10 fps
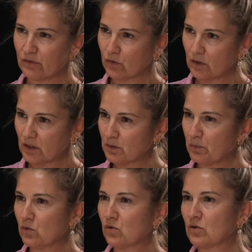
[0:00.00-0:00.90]
of orthotic
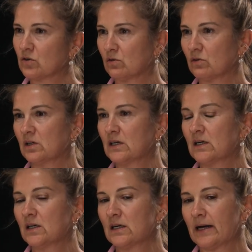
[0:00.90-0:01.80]
support or,
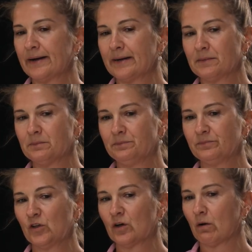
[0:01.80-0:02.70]

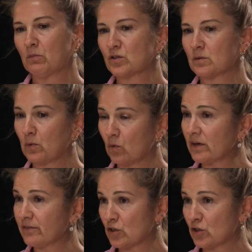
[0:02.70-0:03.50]
you know, a more supportive